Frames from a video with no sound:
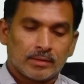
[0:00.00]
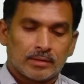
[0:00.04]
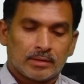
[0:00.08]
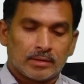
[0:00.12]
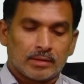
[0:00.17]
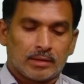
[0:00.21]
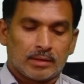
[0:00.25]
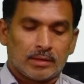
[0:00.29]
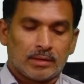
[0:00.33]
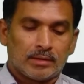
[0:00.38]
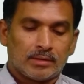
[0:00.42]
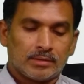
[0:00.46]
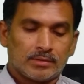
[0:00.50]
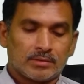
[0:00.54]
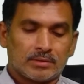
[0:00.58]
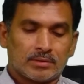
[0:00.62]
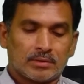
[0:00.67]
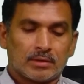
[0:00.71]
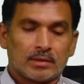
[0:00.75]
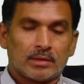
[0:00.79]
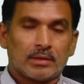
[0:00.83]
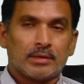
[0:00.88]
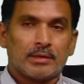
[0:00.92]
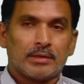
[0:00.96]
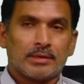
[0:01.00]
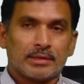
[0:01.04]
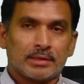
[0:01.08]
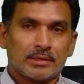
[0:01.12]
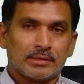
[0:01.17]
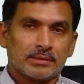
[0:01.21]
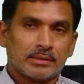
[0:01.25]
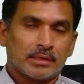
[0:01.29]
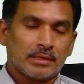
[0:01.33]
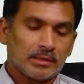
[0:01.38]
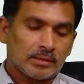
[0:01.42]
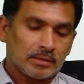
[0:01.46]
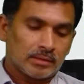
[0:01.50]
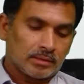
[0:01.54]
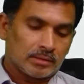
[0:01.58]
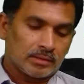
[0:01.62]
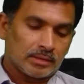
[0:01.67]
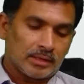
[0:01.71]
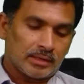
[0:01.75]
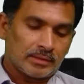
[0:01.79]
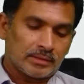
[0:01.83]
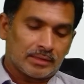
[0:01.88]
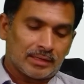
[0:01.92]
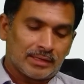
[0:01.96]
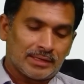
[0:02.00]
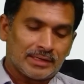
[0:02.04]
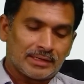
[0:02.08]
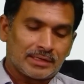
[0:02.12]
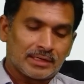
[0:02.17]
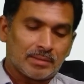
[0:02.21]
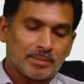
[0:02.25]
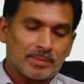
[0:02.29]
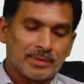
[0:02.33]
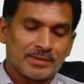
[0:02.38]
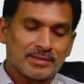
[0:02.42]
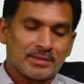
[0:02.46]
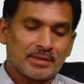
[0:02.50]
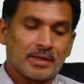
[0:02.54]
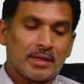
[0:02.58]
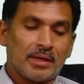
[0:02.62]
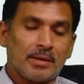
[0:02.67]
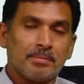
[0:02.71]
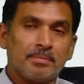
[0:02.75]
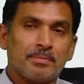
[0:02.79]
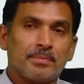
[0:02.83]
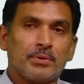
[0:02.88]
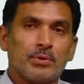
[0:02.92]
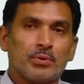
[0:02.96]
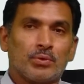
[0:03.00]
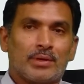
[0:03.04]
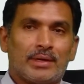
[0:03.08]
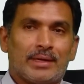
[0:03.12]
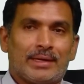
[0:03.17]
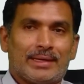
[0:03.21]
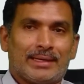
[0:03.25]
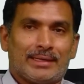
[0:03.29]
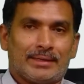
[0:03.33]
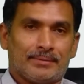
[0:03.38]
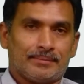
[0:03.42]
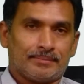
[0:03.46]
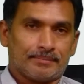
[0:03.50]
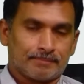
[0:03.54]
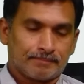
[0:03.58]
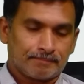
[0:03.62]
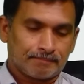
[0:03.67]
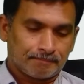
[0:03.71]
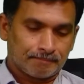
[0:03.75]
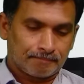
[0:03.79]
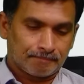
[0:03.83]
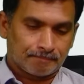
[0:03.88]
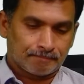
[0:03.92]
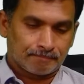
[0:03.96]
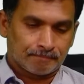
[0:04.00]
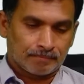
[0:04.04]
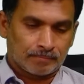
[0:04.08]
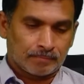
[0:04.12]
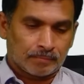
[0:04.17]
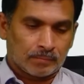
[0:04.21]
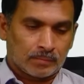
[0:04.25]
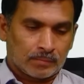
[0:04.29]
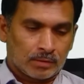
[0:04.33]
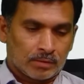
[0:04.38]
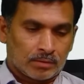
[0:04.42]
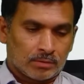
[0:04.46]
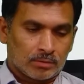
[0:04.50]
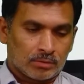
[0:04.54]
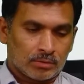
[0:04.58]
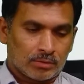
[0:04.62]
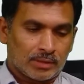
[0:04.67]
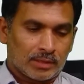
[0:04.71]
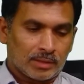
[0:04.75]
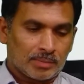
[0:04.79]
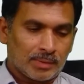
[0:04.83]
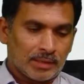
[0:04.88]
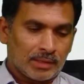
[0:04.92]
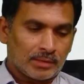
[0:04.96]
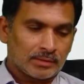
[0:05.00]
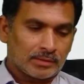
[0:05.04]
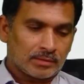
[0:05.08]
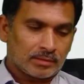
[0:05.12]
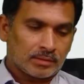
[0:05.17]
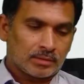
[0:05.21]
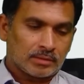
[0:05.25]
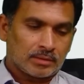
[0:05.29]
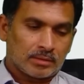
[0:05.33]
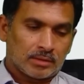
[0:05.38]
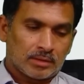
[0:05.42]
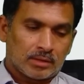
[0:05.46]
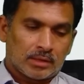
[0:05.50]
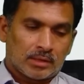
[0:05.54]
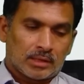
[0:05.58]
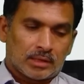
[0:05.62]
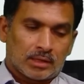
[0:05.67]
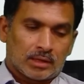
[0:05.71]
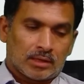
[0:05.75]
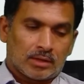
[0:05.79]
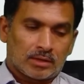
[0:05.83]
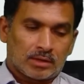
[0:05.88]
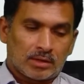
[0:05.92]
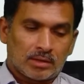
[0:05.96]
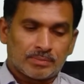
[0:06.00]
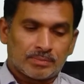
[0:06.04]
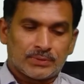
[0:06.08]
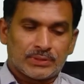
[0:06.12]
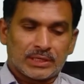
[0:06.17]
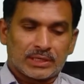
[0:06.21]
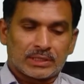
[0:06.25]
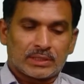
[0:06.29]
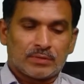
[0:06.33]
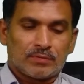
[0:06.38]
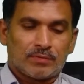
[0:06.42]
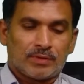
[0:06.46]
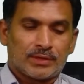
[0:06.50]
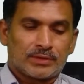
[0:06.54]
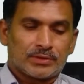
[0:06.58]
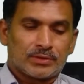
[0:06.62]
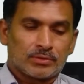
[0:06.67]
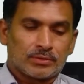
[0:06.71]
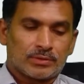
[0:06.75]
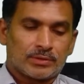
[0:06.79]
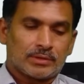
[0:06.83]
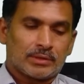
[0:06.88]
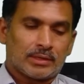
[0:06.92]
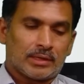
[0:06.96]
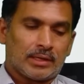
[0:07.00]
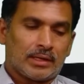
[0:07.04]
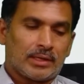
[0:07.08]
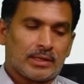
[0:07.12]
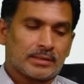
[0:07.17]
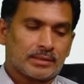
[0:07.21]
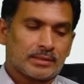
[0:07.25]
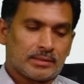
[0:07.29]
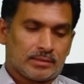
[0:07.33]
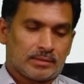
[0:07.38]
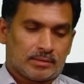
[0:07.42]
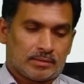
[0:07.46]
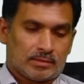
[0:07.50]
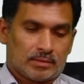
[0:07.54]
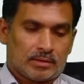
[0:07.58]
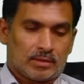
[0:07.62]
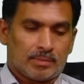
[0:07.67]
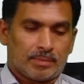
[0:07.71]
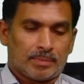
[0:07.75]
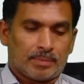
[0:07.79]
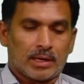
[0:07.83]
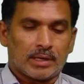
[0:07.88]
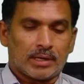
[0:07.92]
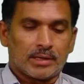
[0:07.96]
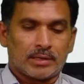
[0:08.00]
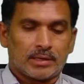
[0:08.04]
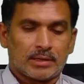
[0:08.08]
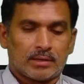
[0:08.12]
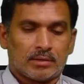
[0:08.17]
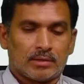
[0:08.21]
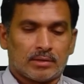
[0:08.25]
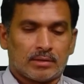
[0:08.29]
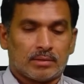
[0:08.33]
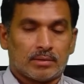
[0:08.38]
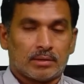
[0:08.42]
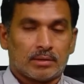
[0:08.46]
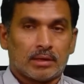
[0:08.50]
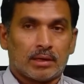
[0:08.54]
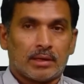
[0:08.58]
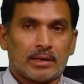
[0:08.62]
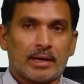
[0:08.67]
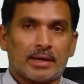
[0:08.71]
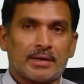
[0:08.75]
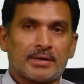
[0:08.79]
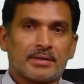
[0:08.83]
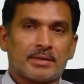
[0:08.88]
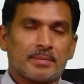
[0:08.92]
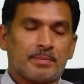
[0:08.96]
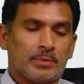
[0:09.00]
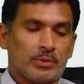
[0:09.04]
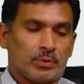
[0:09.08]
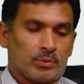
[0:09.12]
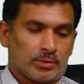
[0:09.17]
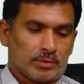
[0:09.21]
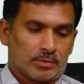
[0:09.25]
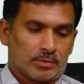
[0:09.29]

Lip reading: There is a little bit impurity. So that means our objective is to select an attribute.